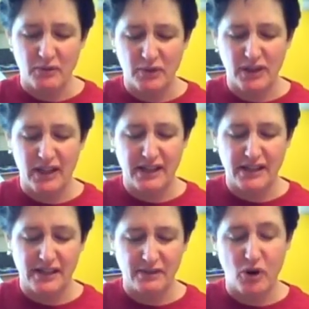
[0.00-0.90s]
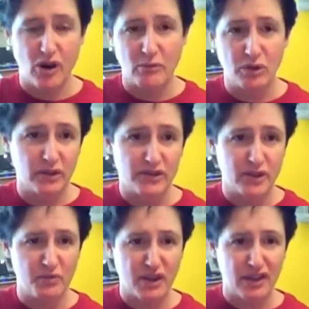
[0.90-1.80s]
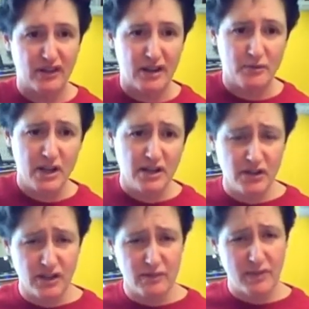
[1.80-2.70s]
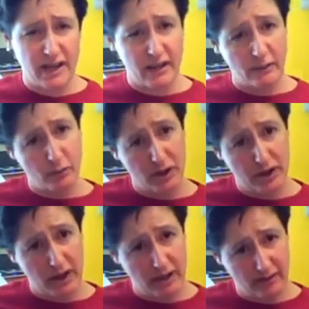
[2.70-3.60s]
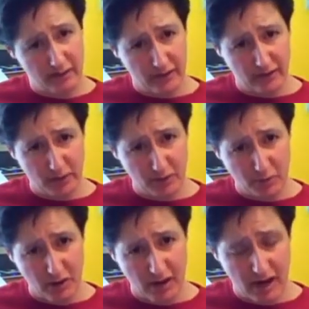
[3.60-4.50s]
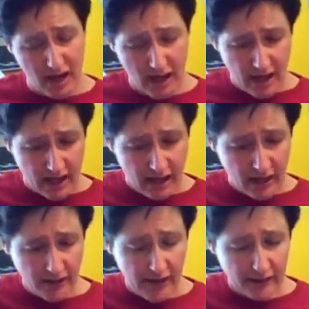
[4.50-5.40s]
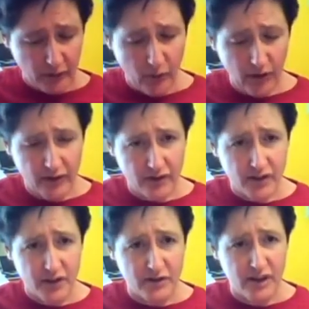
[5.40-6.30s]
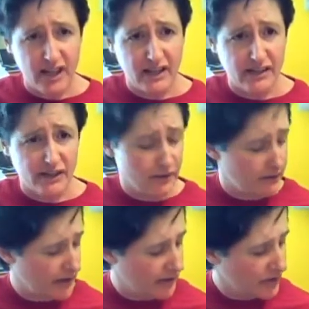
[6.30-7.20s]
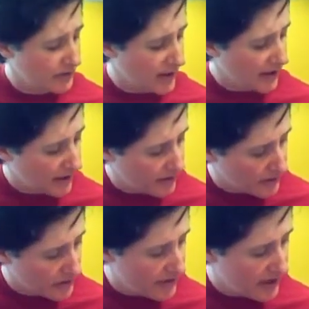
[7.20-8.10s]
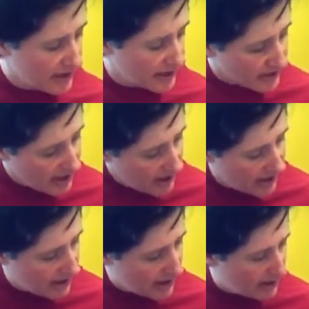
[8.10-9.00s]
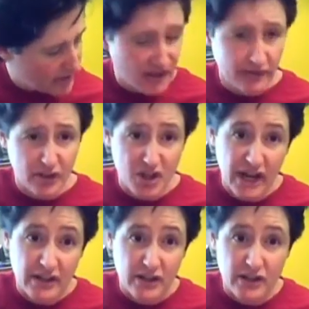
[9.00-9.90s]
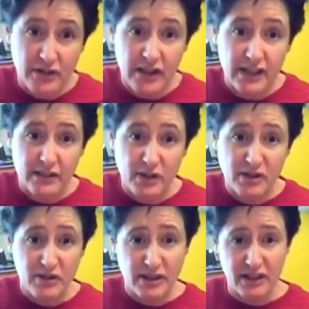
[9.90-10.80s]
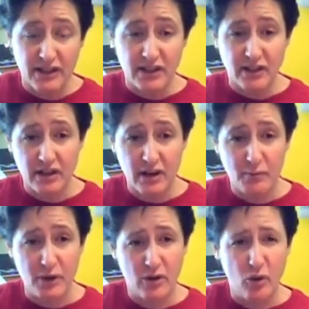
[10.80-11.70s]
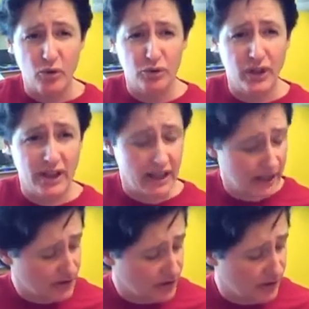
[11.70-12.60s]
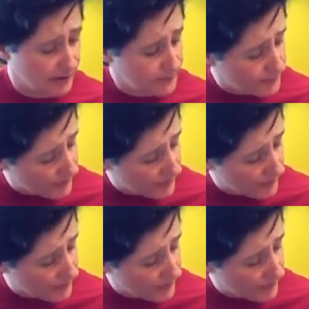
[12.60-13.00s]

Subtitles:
really nice marble or something in there. But it's usually made out of wood for the most part. You don't have to oil your strings. You don't have to do anything to your strings except for change the strings. My strings on this guitar are pretty old, actually.